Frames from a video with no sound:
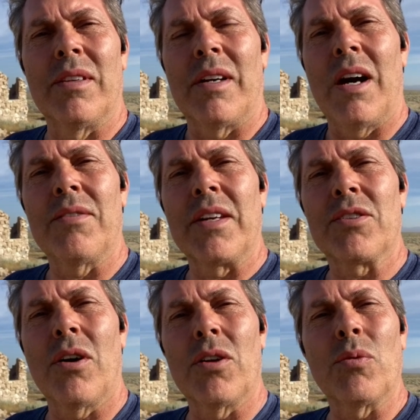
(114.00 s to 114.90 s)
how things
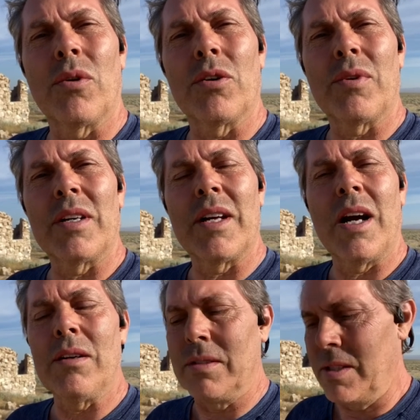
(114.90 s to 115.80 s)
are in the world right
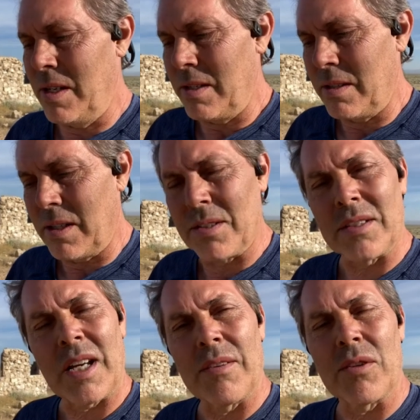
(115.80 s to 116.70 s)
now, and because
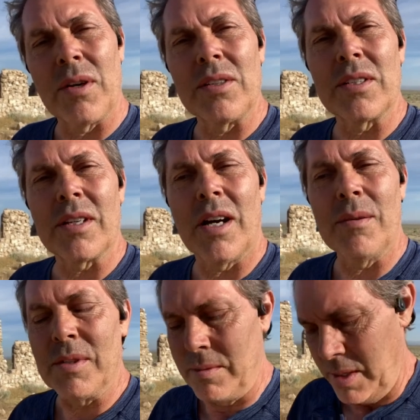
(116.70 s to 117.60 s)
it's kind of a crazy
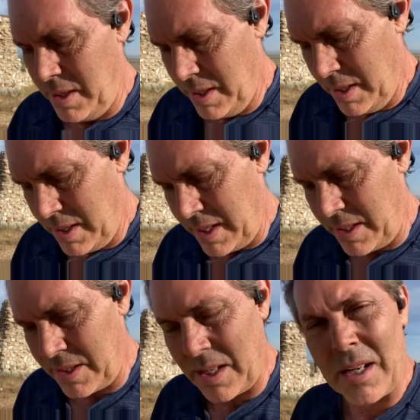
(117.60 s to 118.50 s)
time,
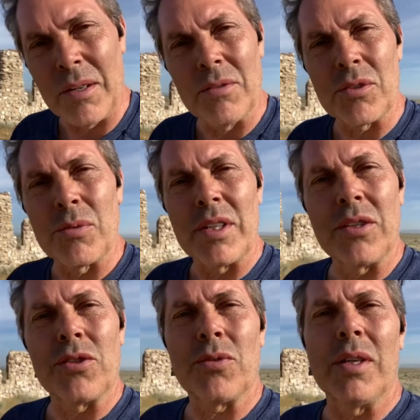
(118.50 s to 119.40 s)
and it was a really
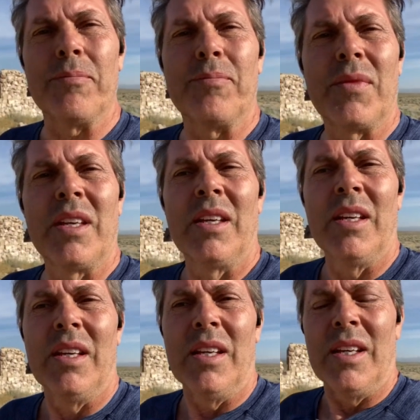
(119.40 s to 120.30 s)
good trip.
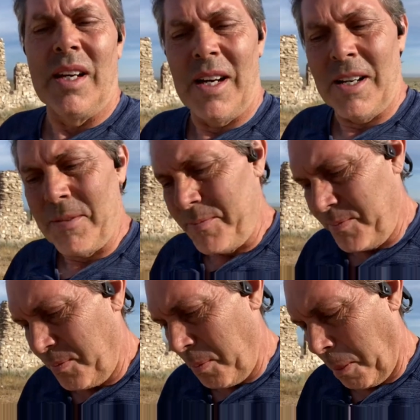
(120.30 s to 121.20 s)
Um,
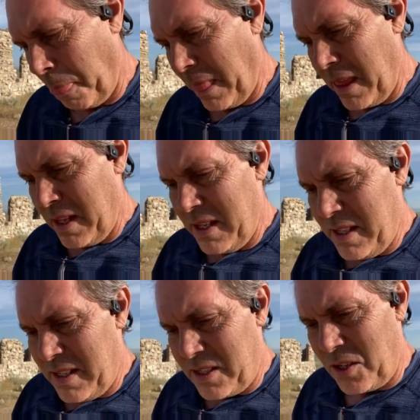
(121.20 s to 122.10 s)

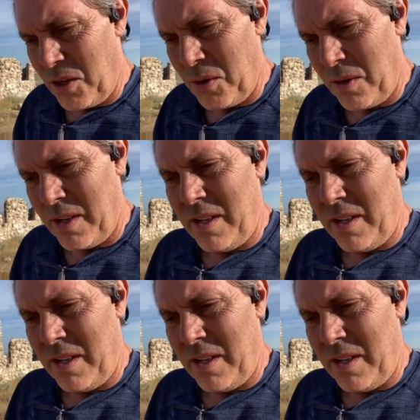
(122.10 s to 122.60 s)
so